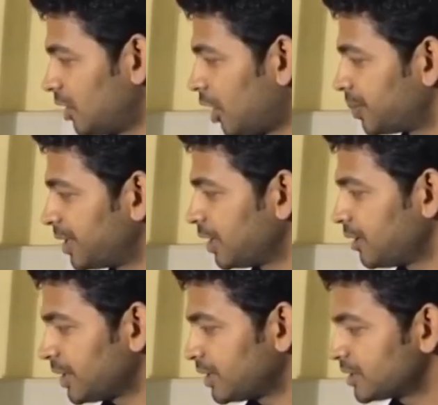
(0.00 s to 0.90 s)
Optical
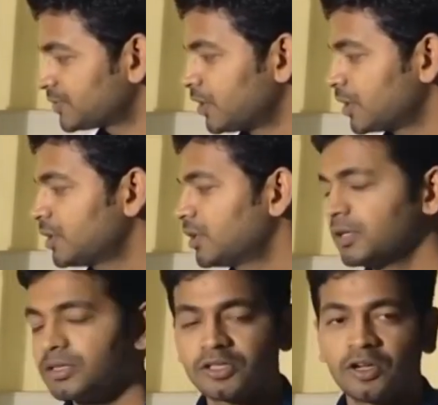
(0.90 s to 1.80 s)
Methods for
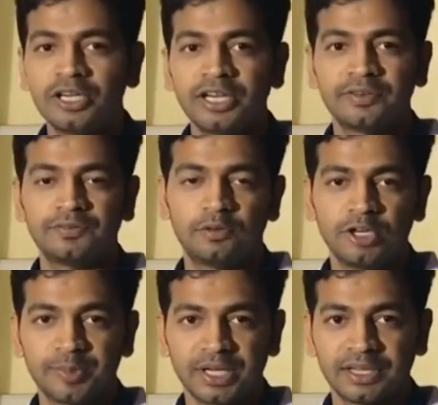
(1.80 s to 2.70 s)
Solid and
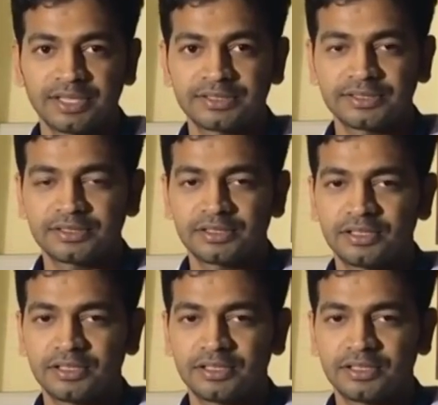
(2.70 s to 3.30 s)
Fluid Mechanics.